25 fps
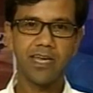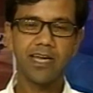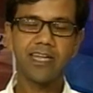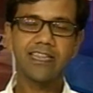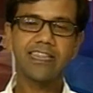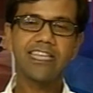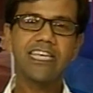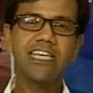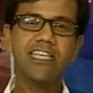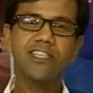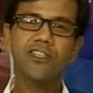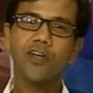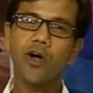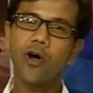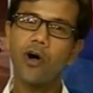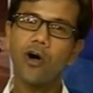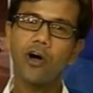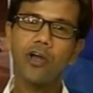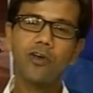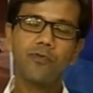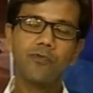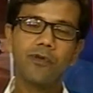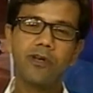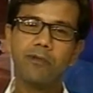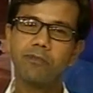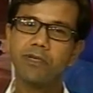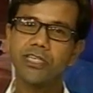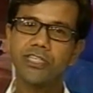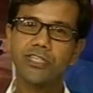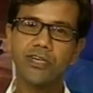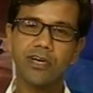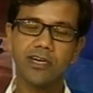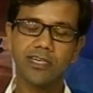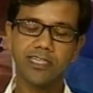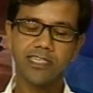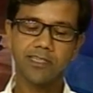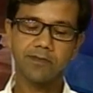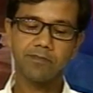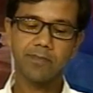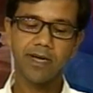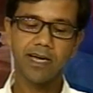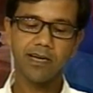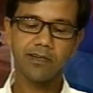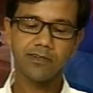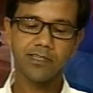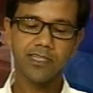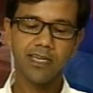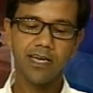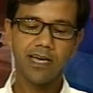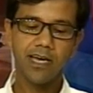These all will be talked
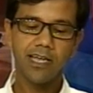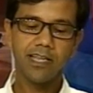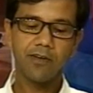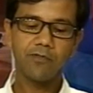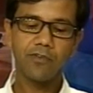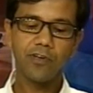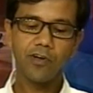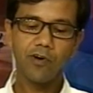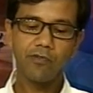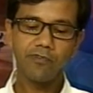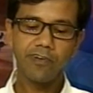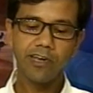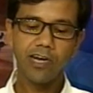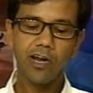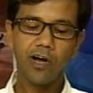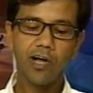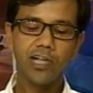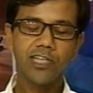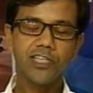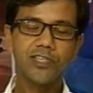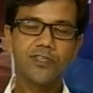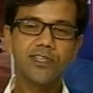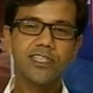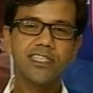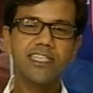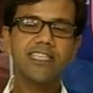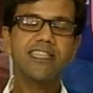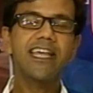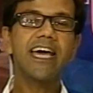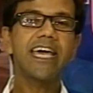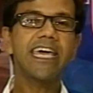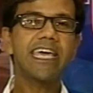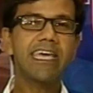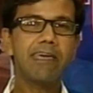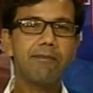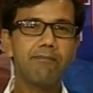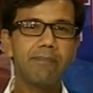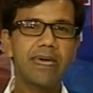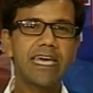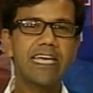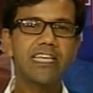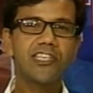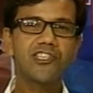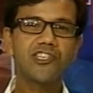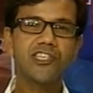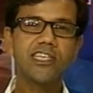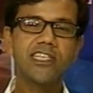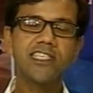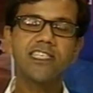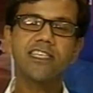about. We will also see the
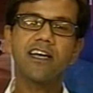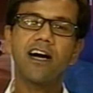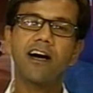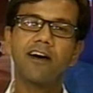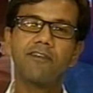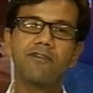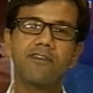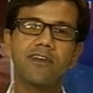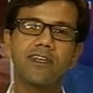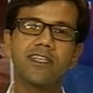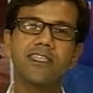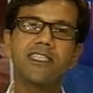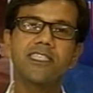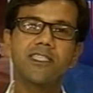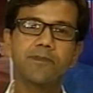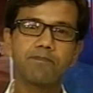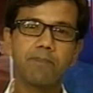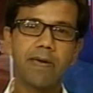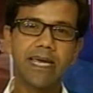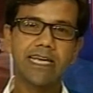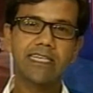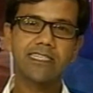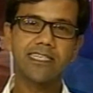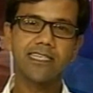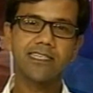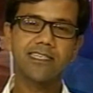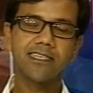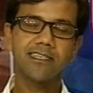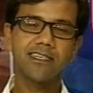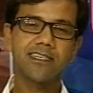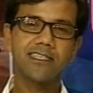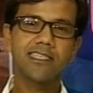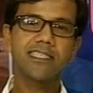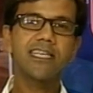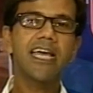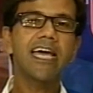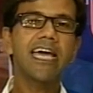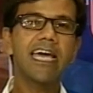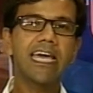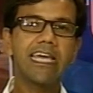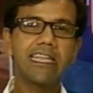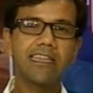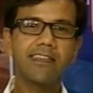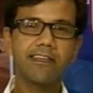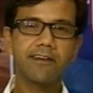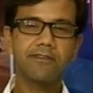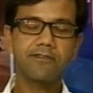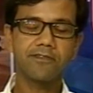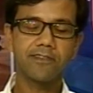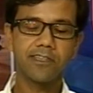images of spectators in
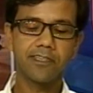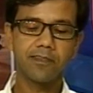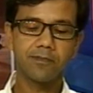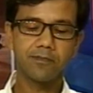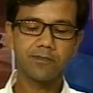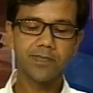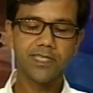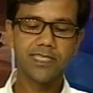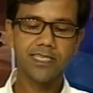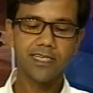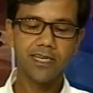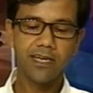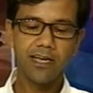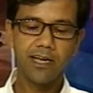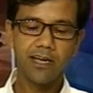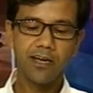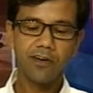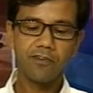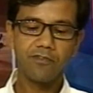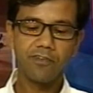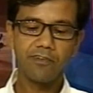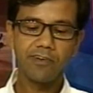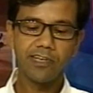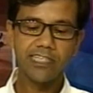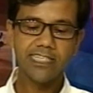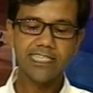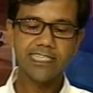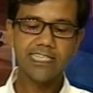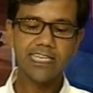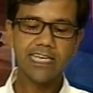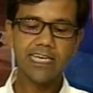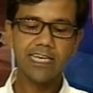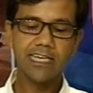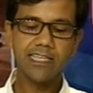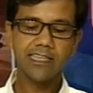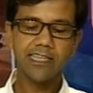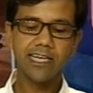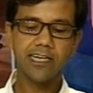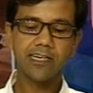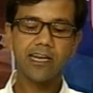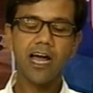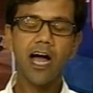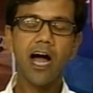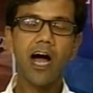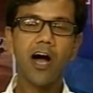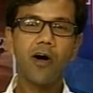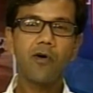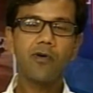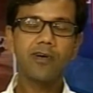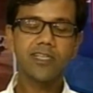the films. We will see that
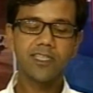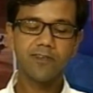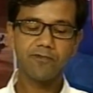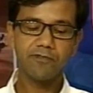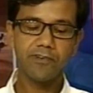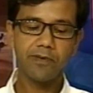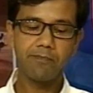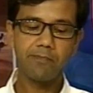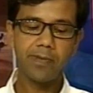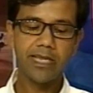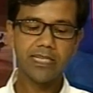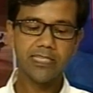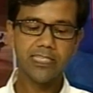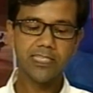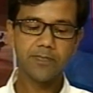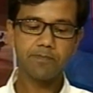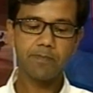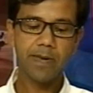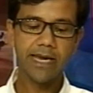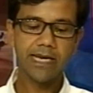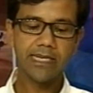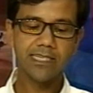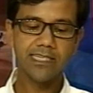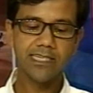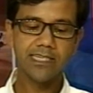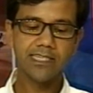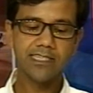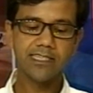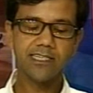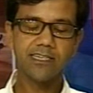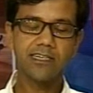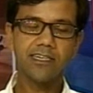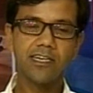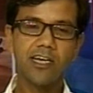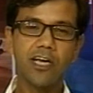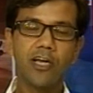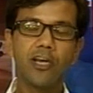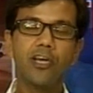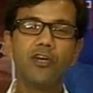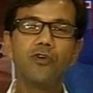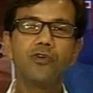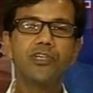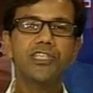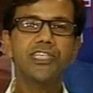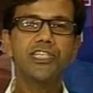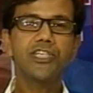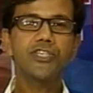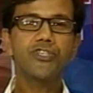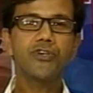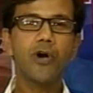how a female spectator
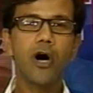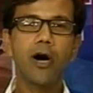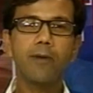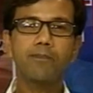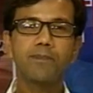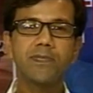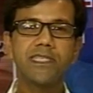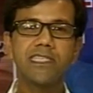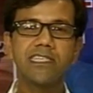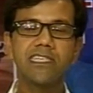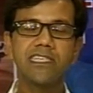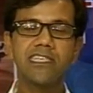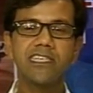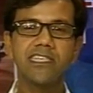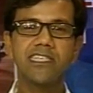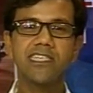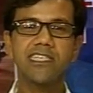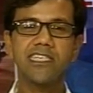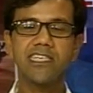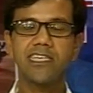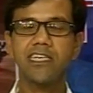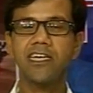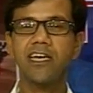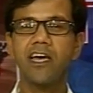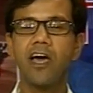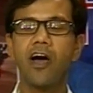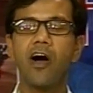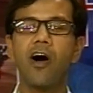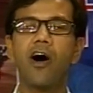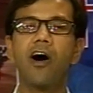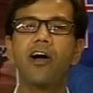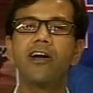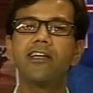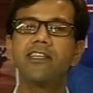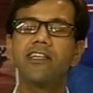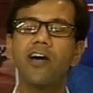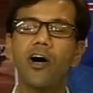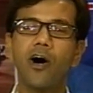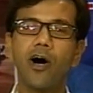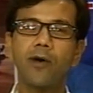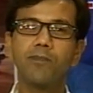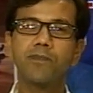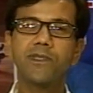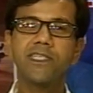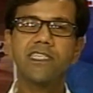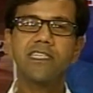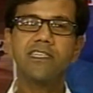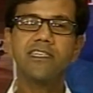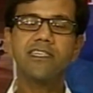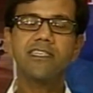looks into obscenity, or the
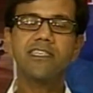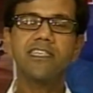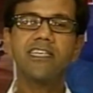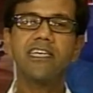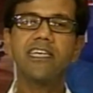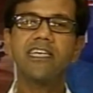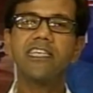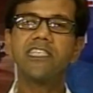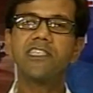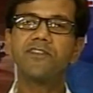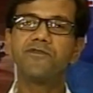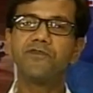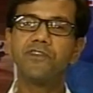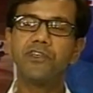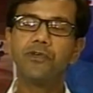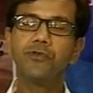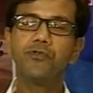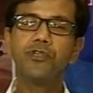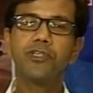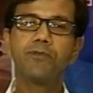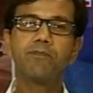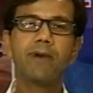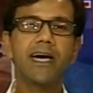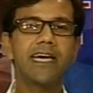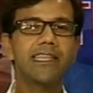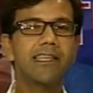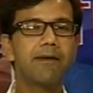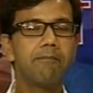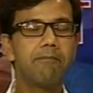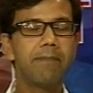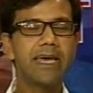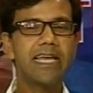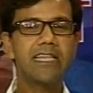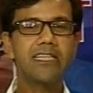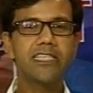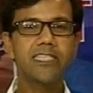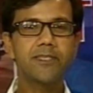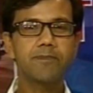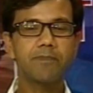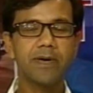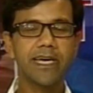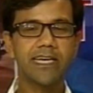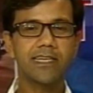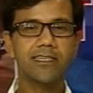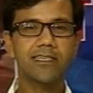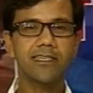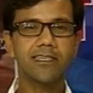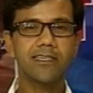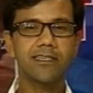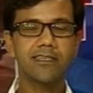obscenity is viewed by the male
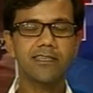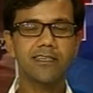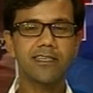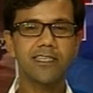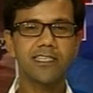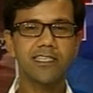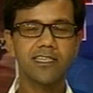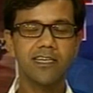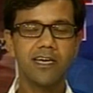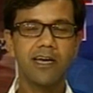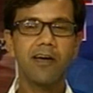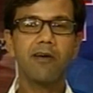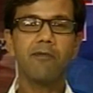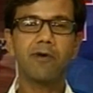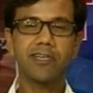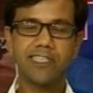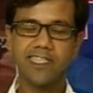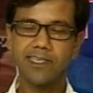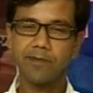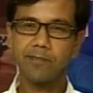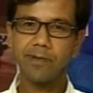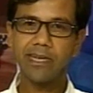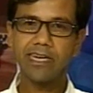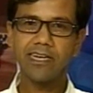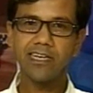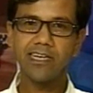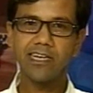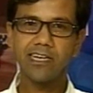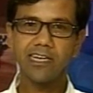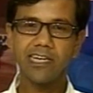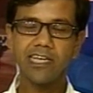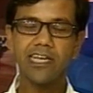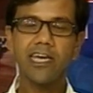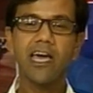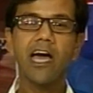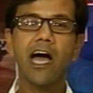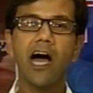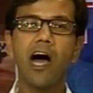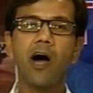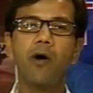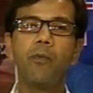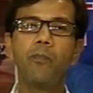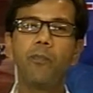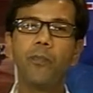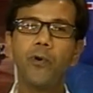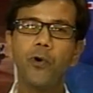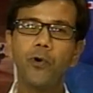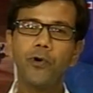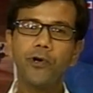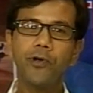spectators. Similarly, how
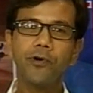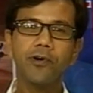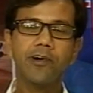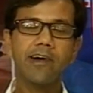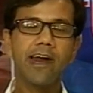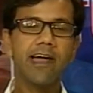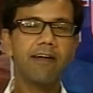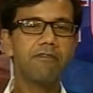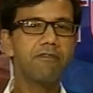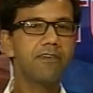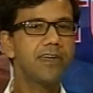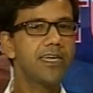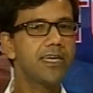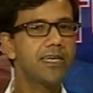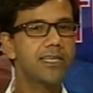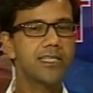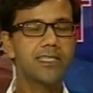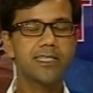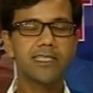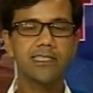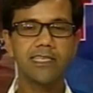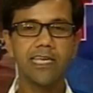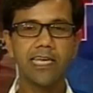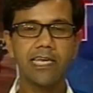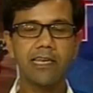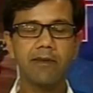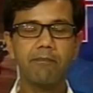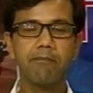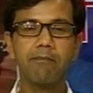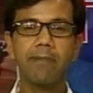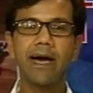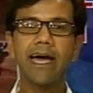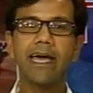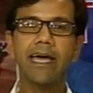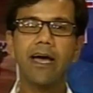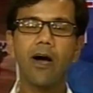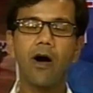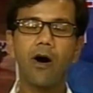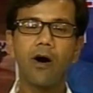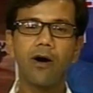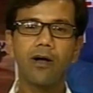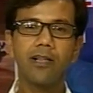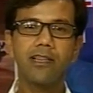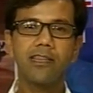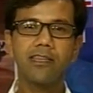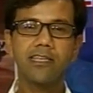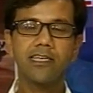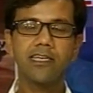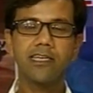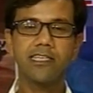pornography is seen by
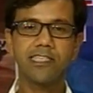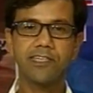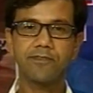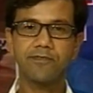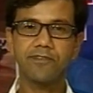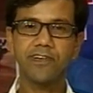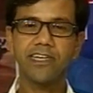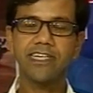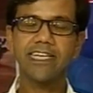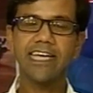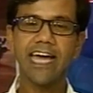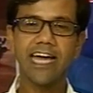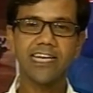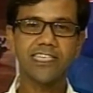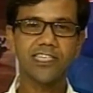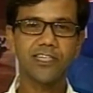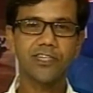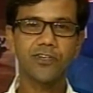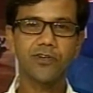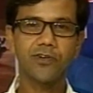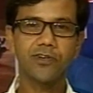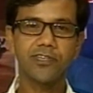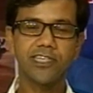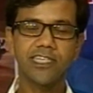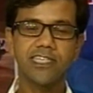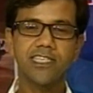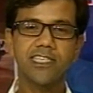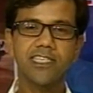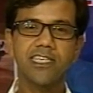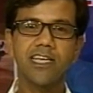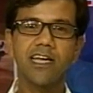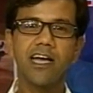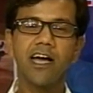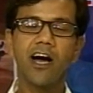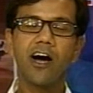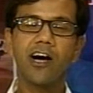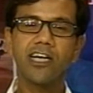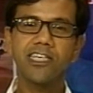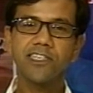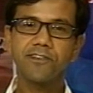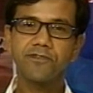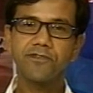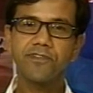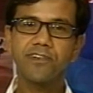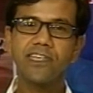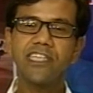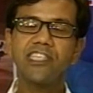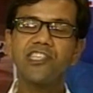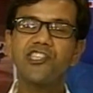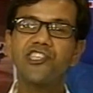all the different categories or
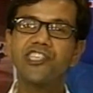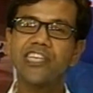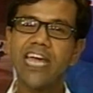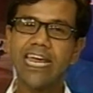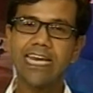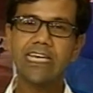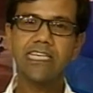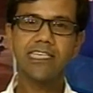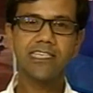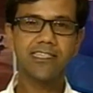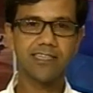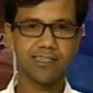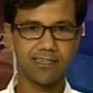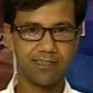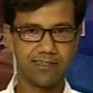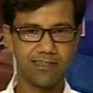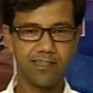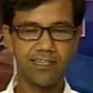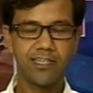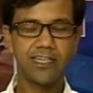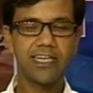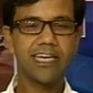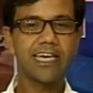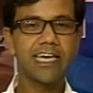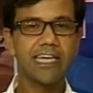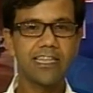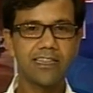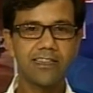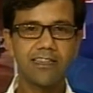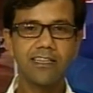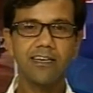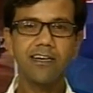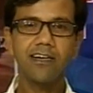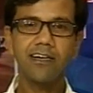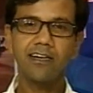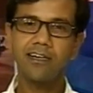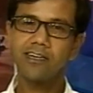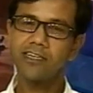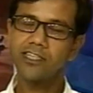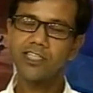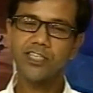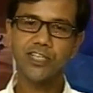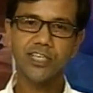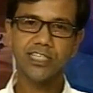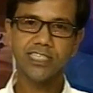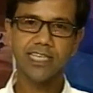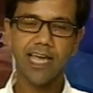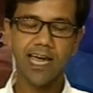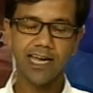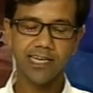different gender in the
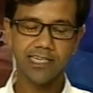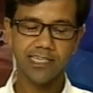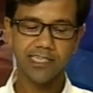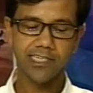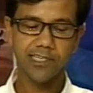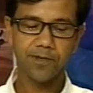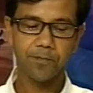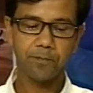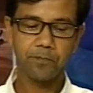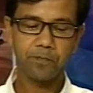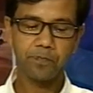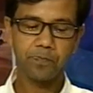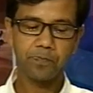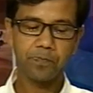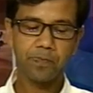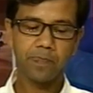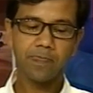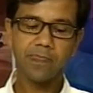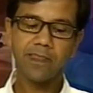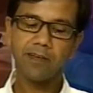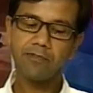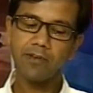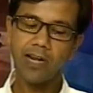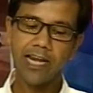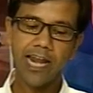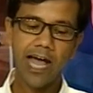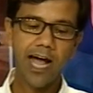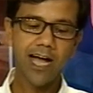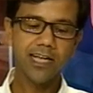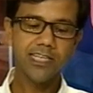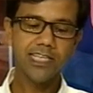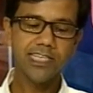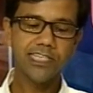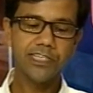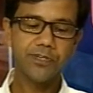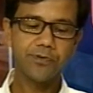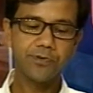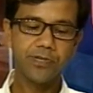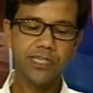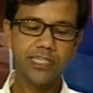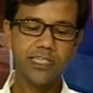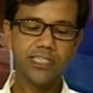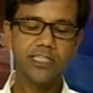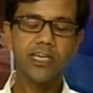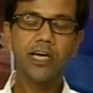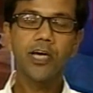society. The last unit,